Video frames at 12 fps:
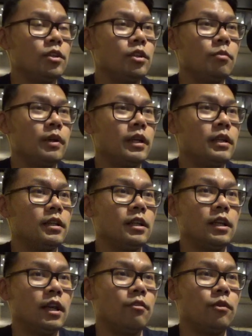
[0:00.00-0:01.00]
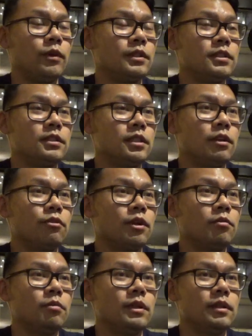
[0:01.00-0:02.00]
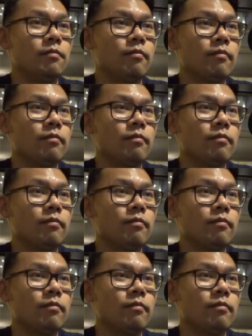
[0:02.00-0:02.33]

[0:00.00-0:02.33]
Depending, everyone's different, but